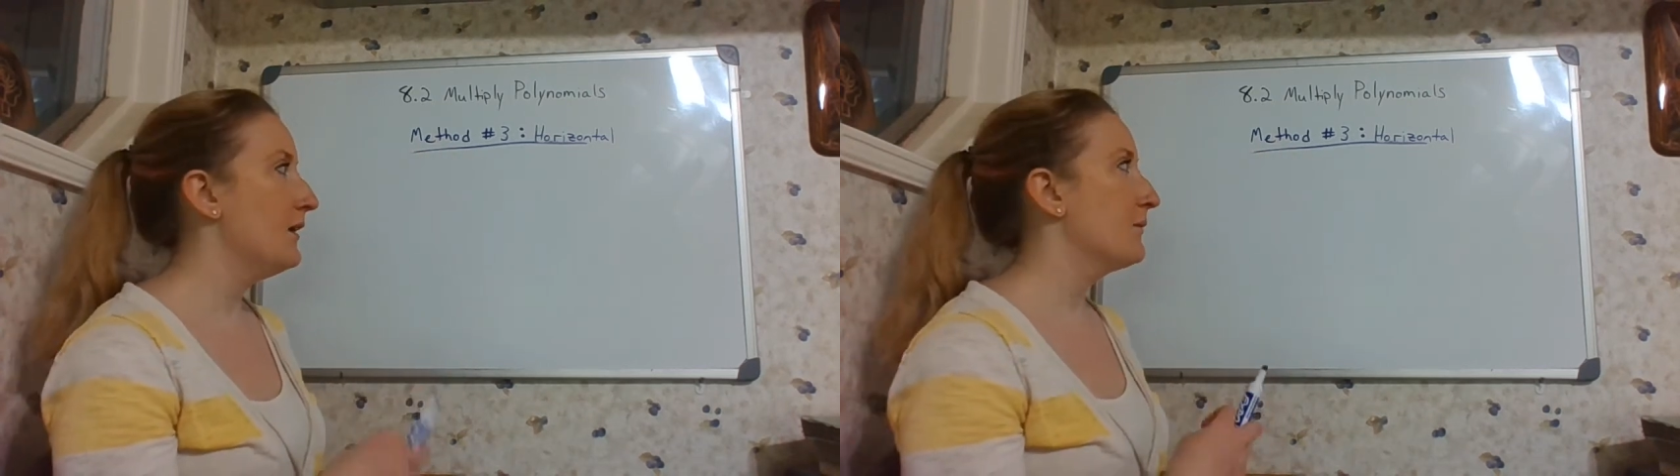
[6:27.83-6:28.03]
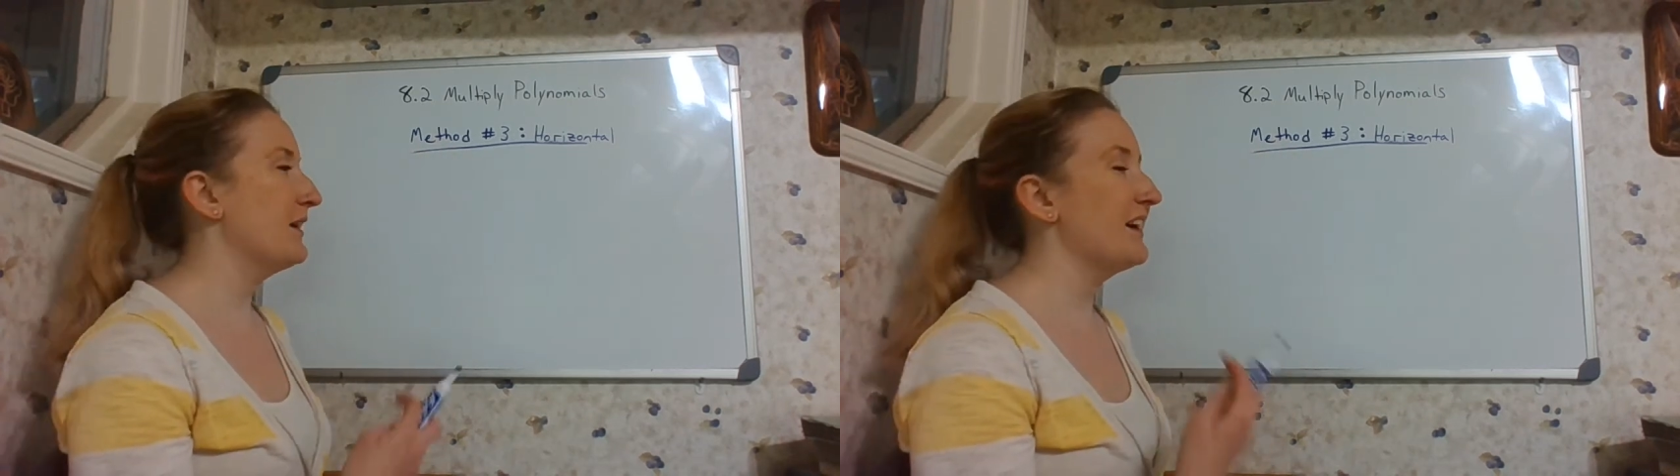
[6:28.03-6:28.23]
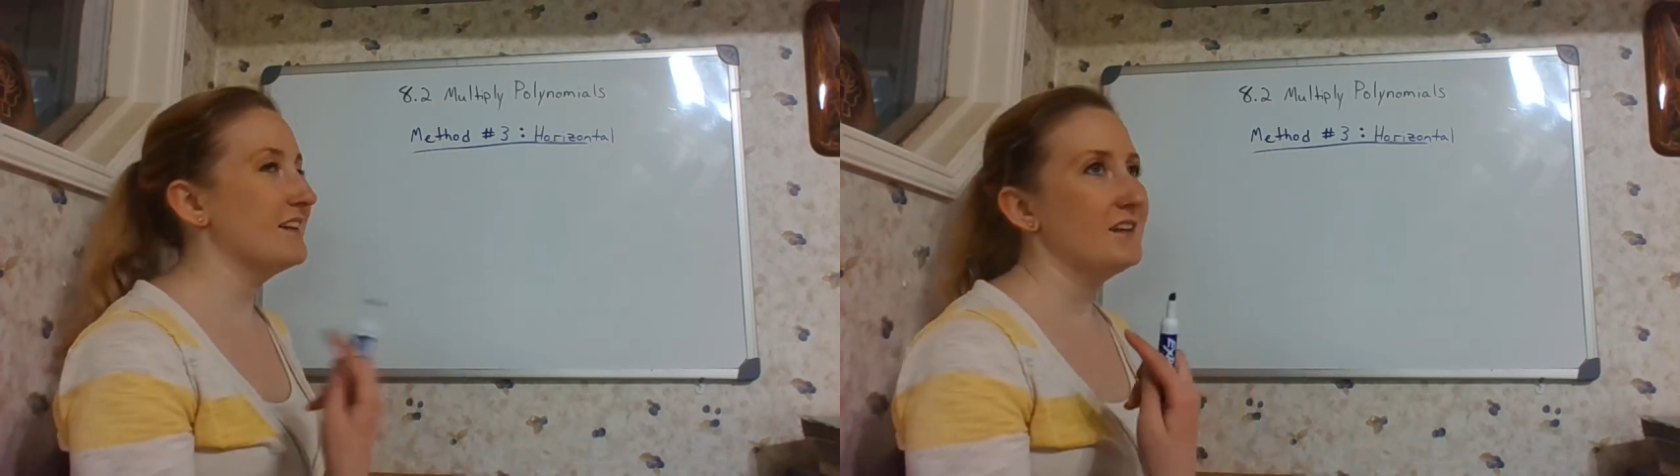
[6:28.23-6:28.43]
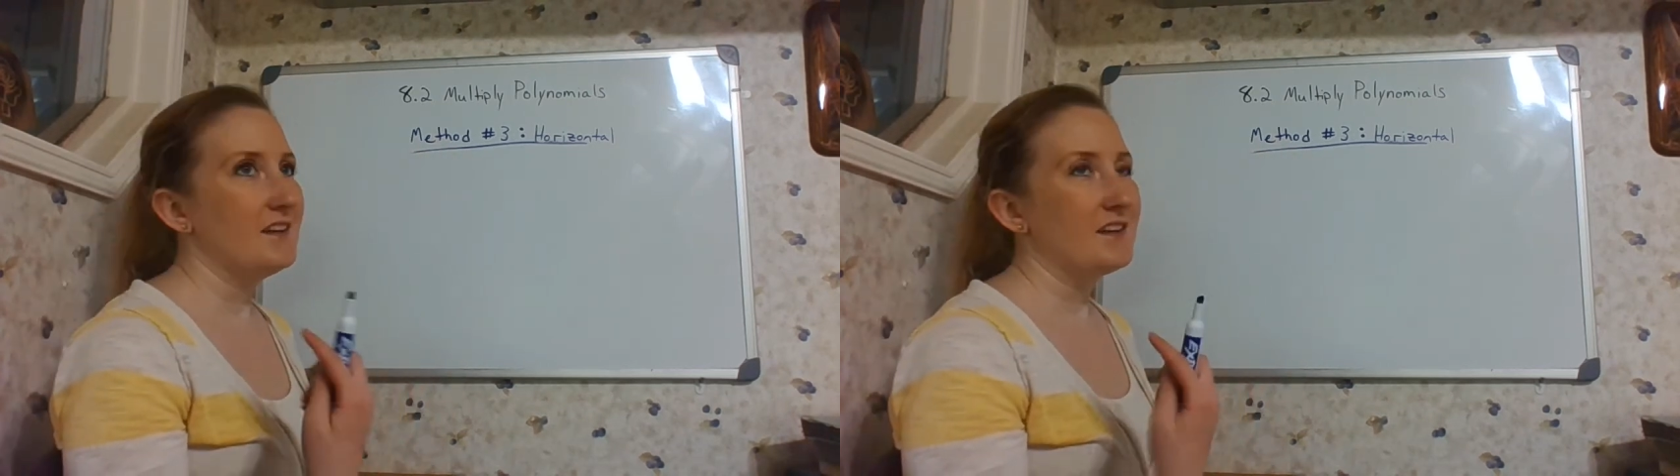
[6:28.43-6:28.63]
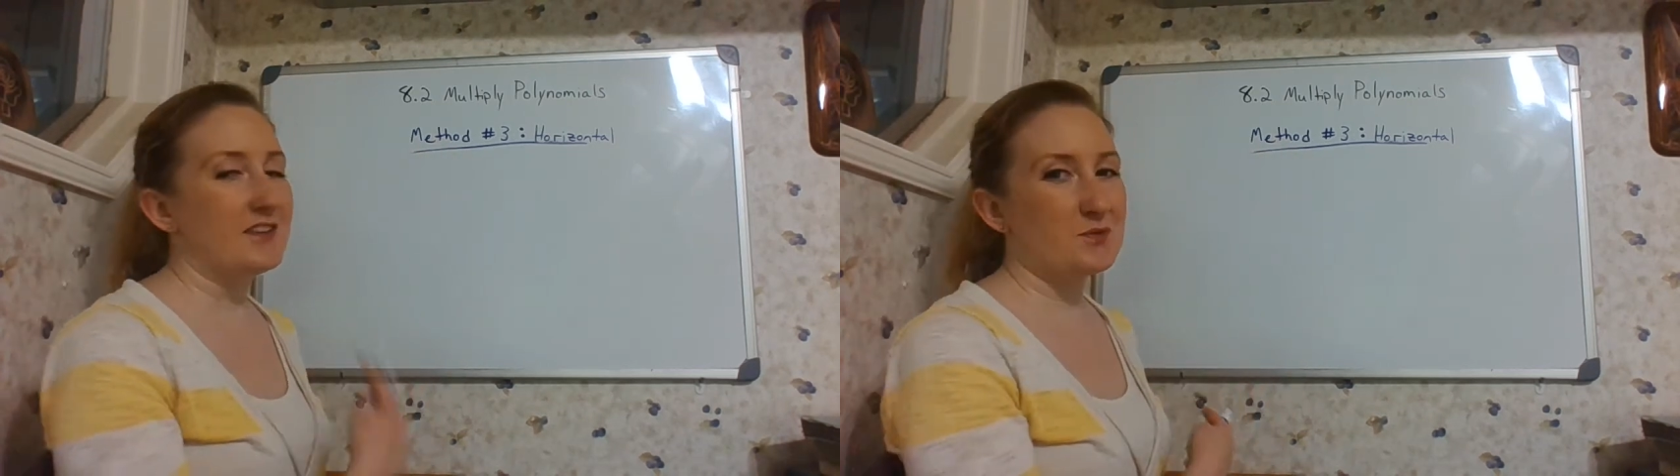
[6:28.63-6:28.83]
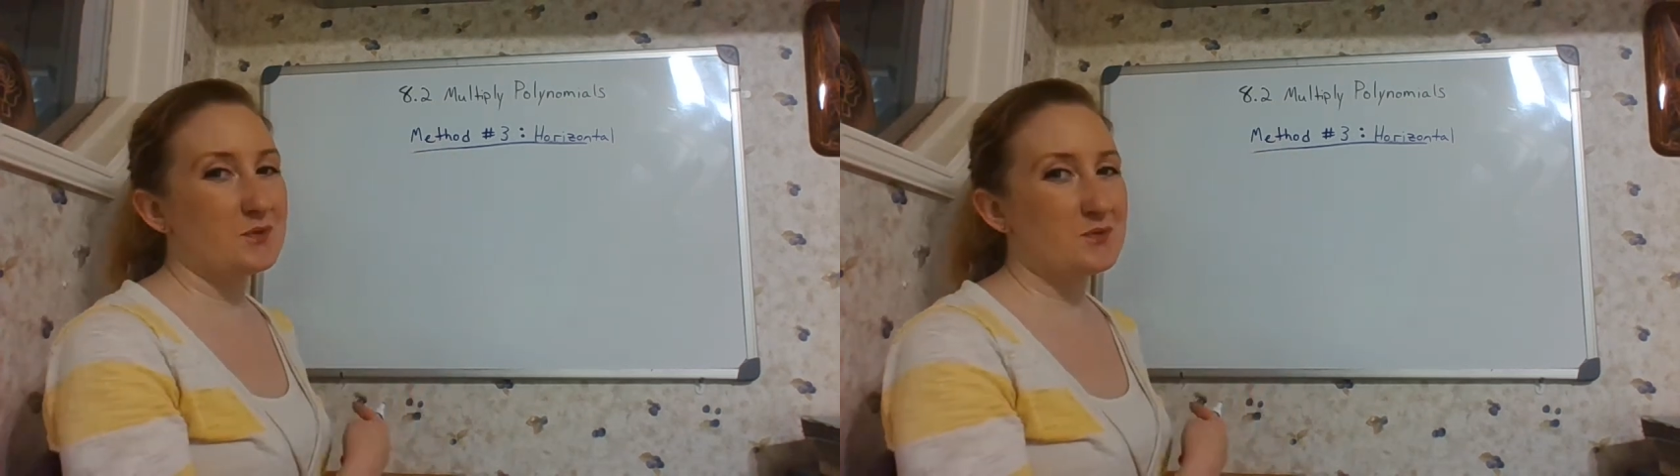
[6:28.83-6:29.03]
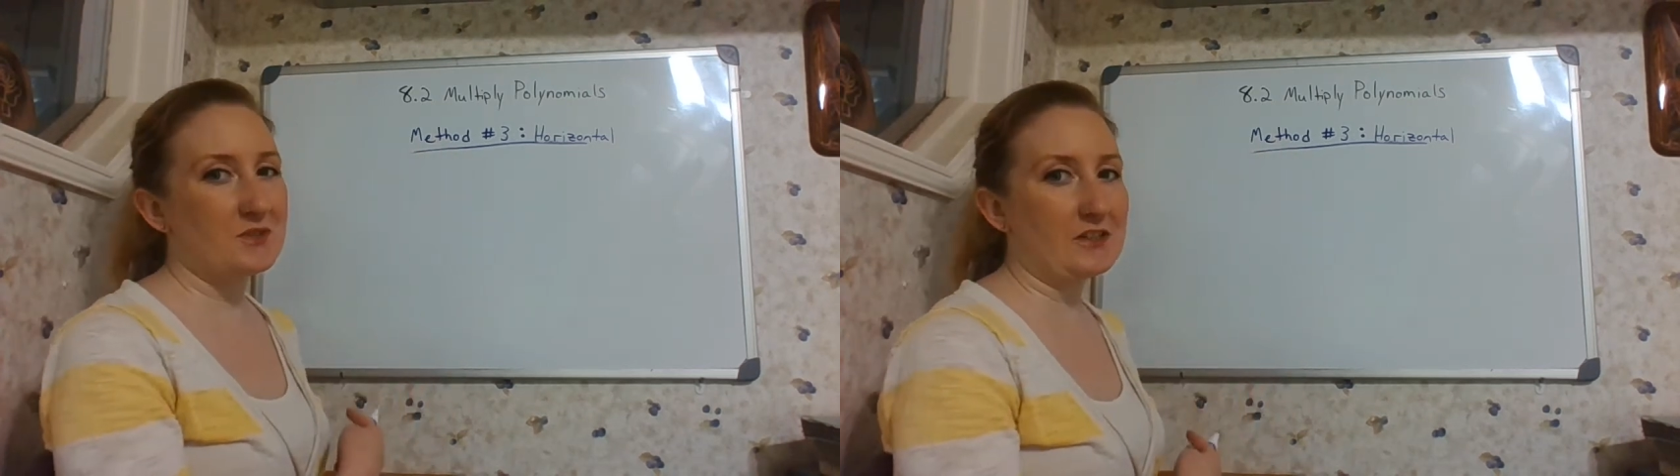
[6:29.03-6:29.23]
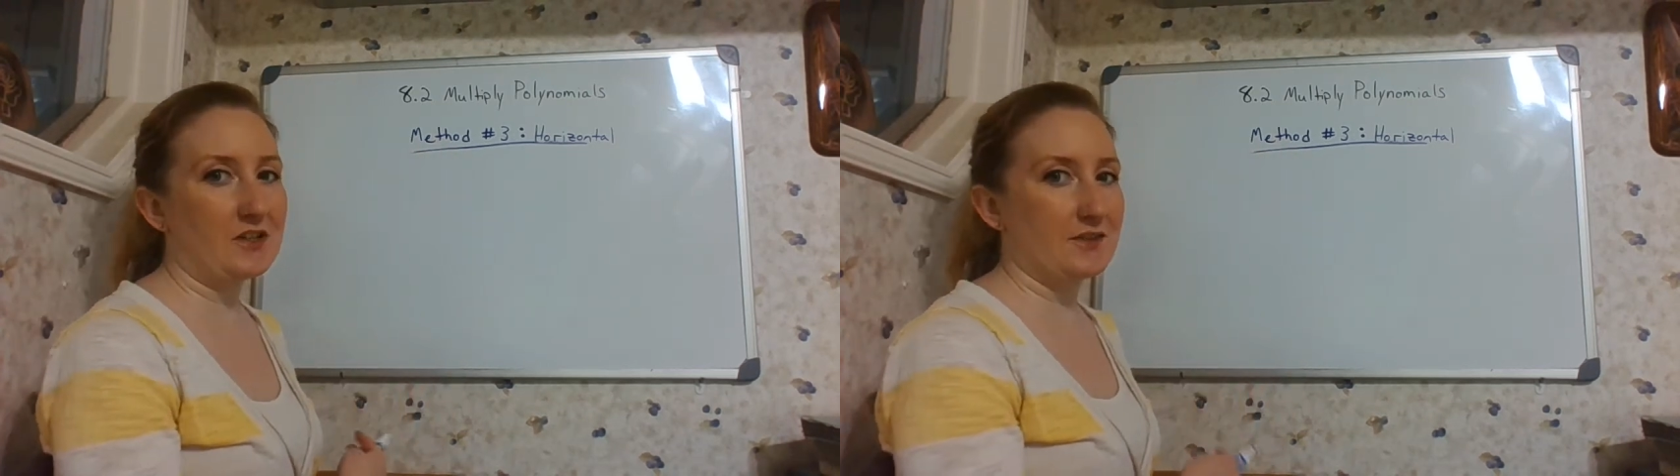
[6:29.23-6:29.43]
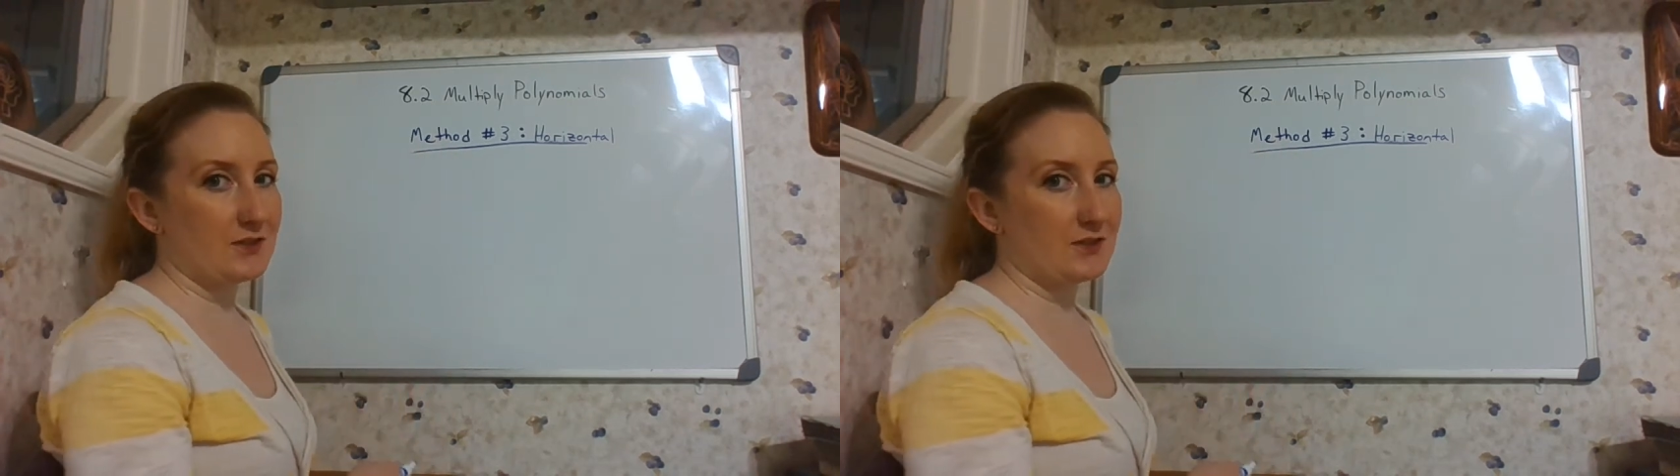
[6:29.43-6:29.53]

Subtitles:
But this one's really good if